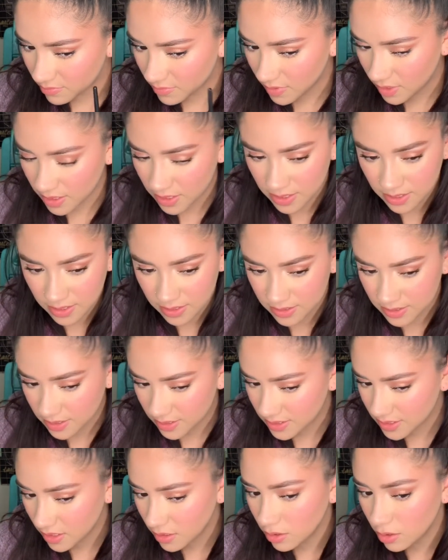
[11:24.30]
it doesn't
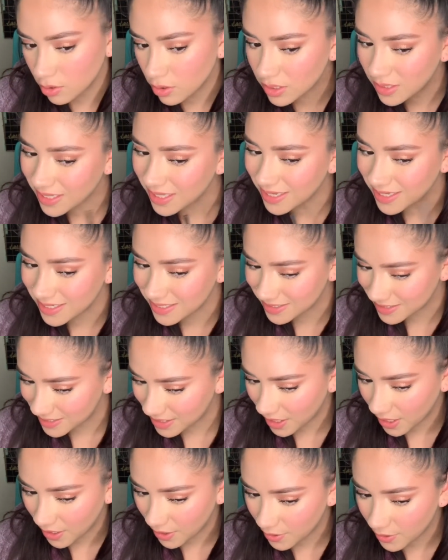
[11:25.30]
look like it's
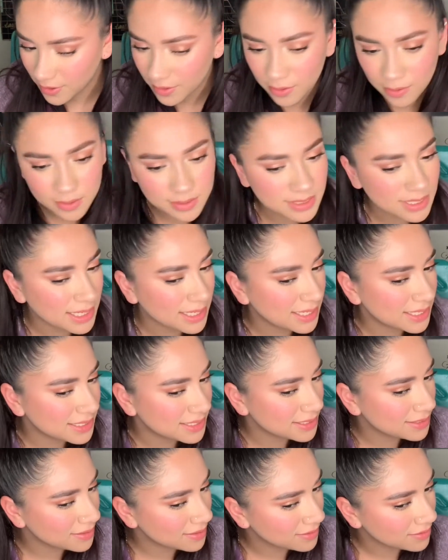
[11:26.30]
there. It looks like it's
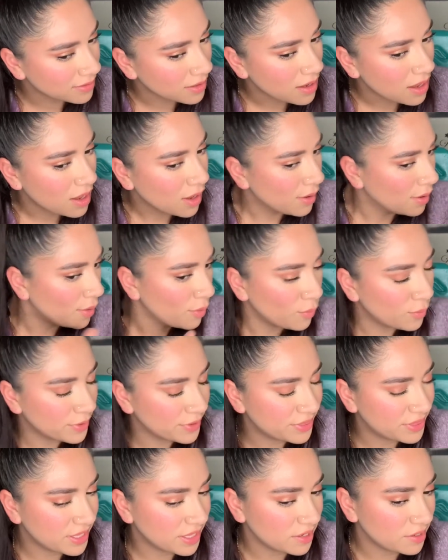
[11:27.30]
a
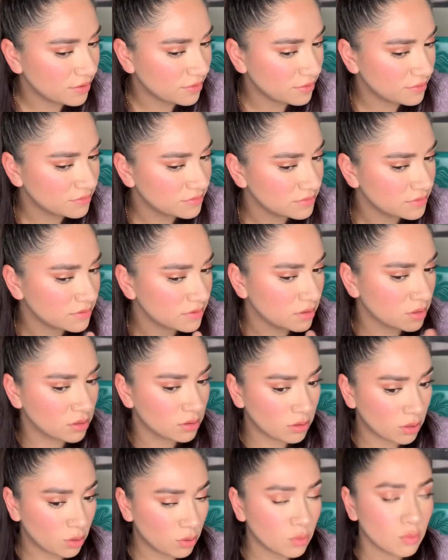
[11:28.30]
within
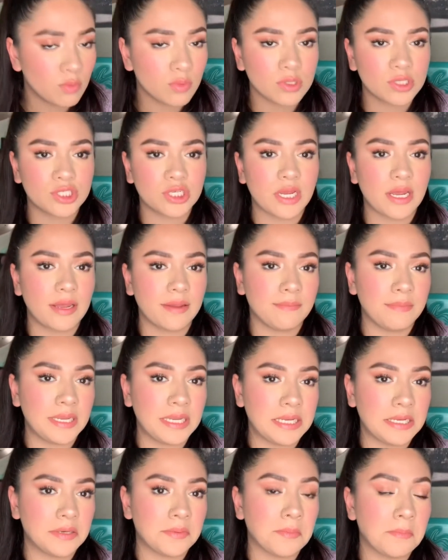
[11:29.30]
glow, which I mean,
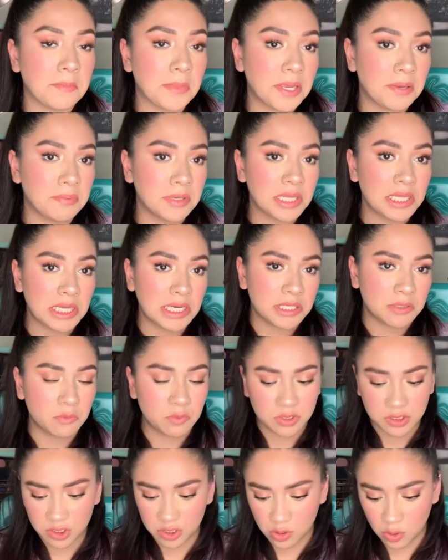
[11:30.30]
maybe that was the
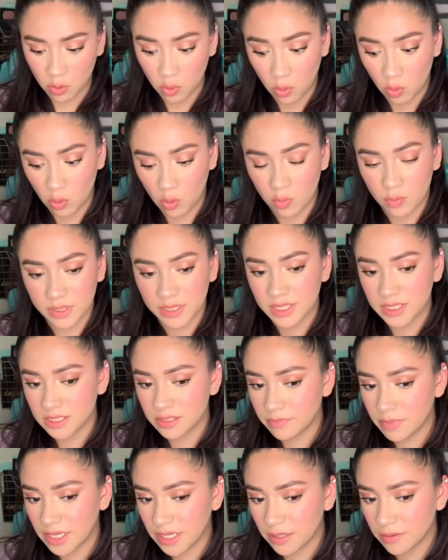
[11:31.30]
goal with this
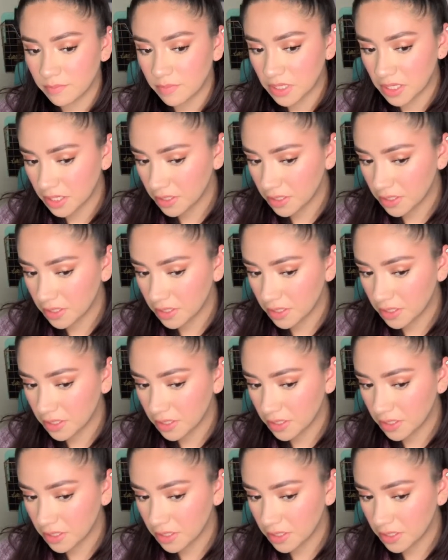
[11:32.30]
makeup line.